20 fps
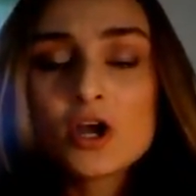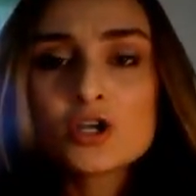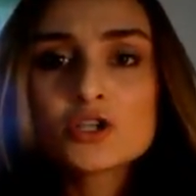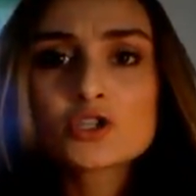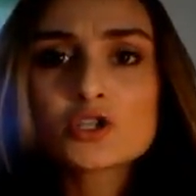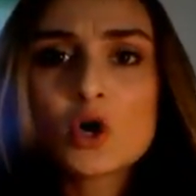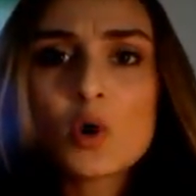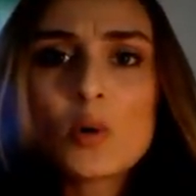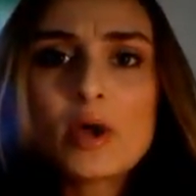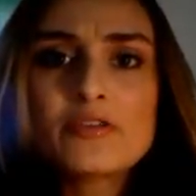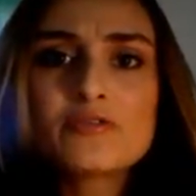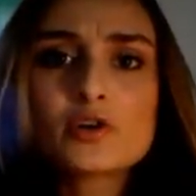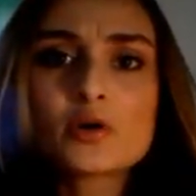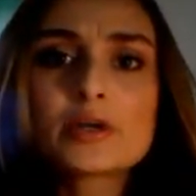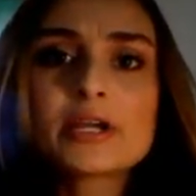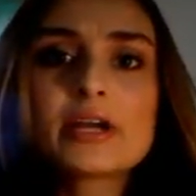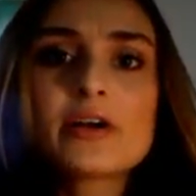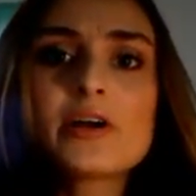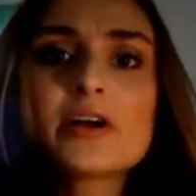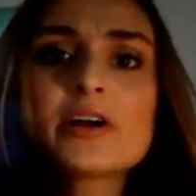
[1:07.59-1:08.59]
So if your
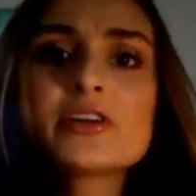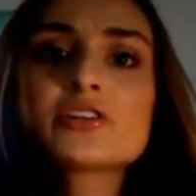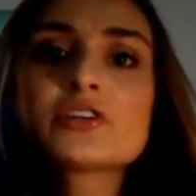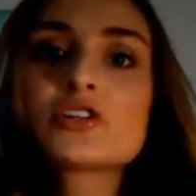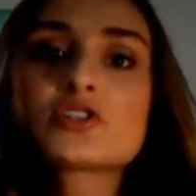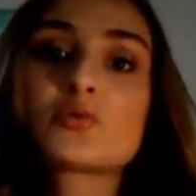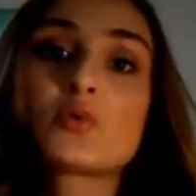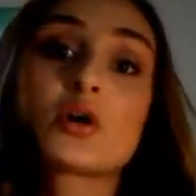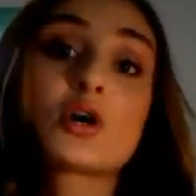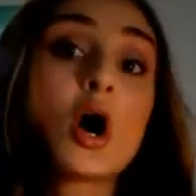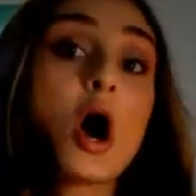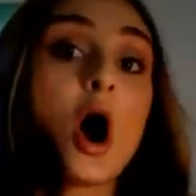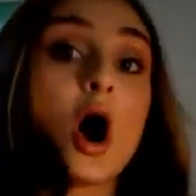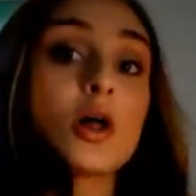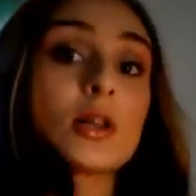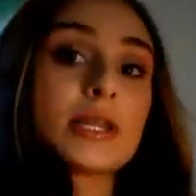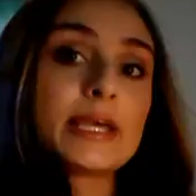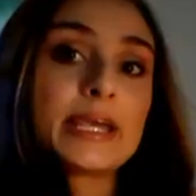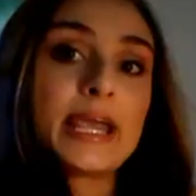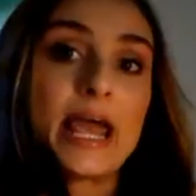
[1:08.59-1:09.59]
characters were
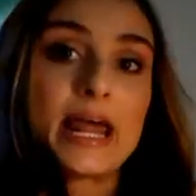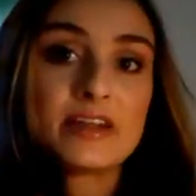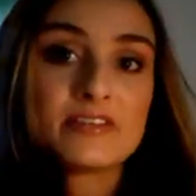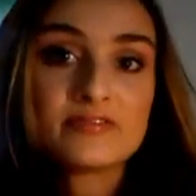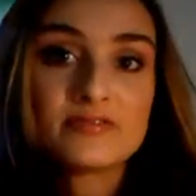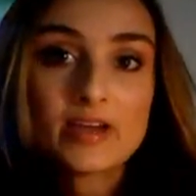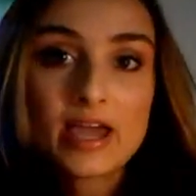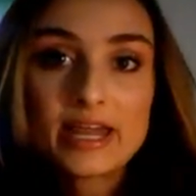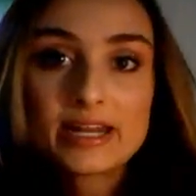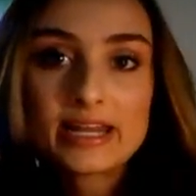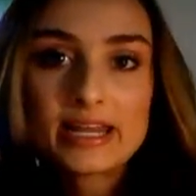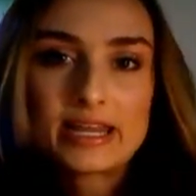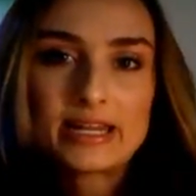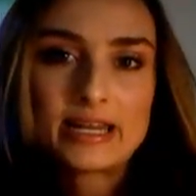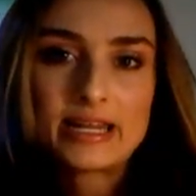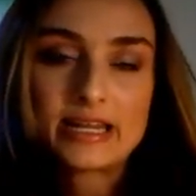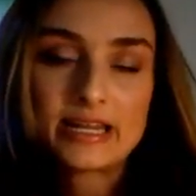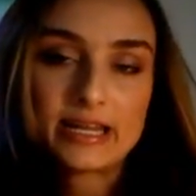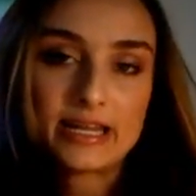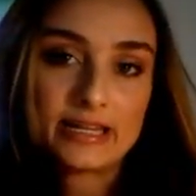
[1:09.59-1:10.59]
recalling an event
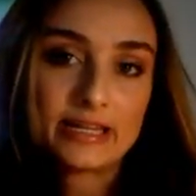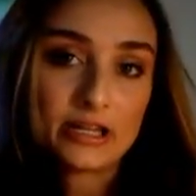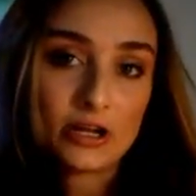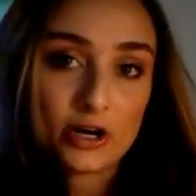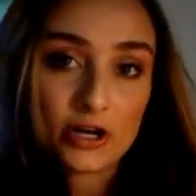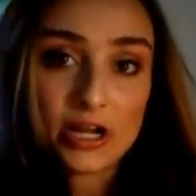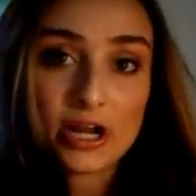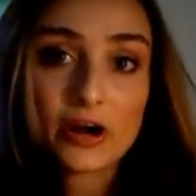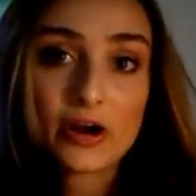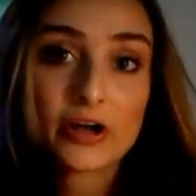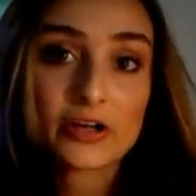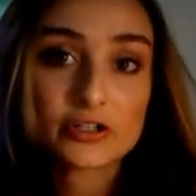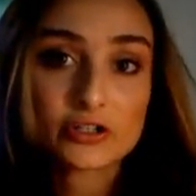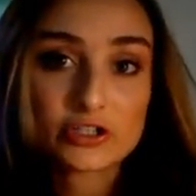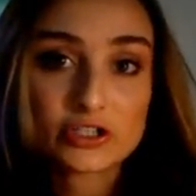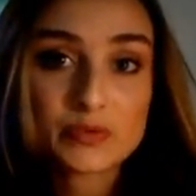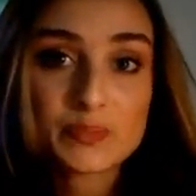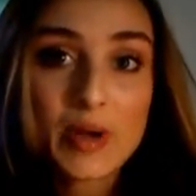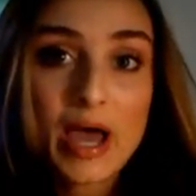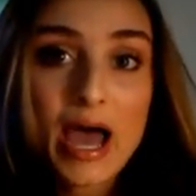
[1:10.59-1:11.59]
in their
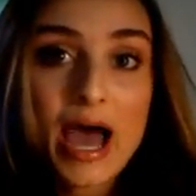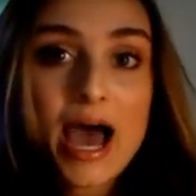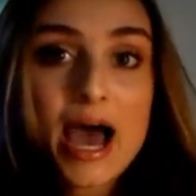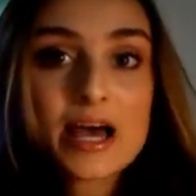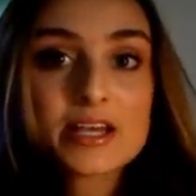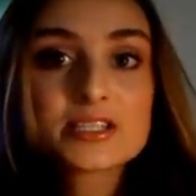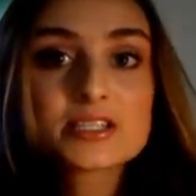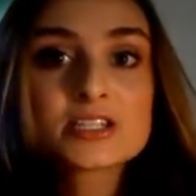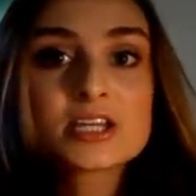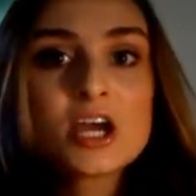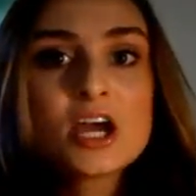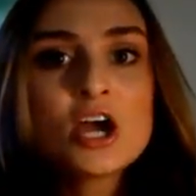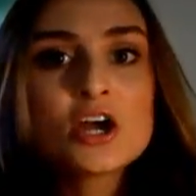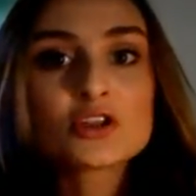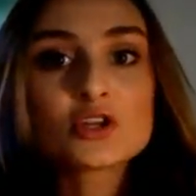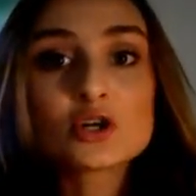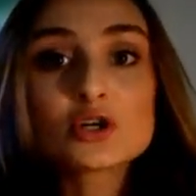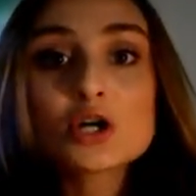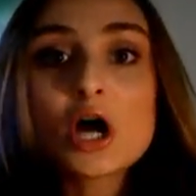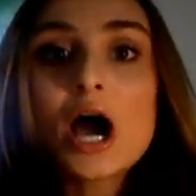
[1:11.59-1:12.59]
character's past,
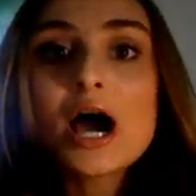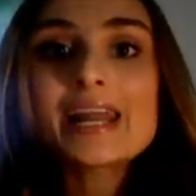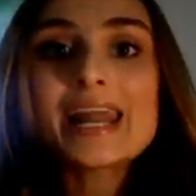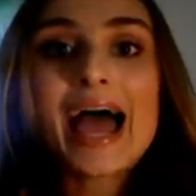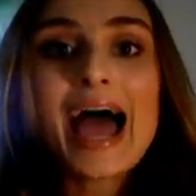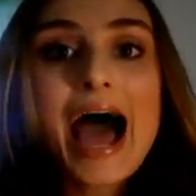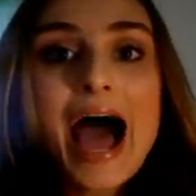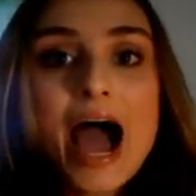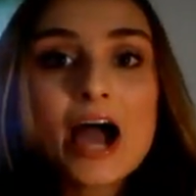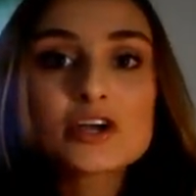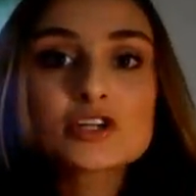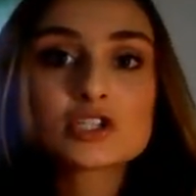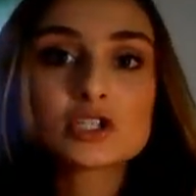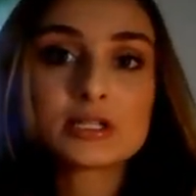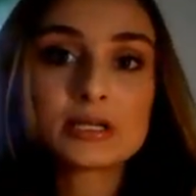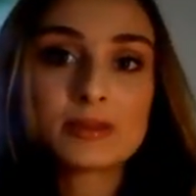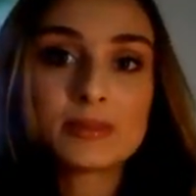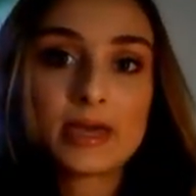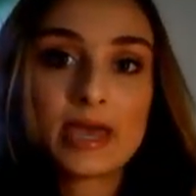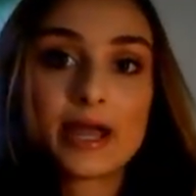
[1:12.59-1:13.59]
they're not
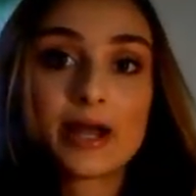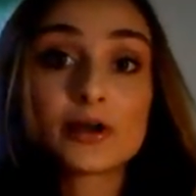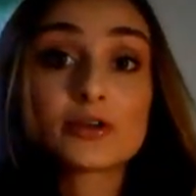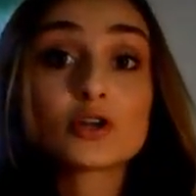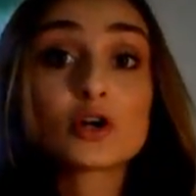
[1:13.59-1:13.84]
actually there.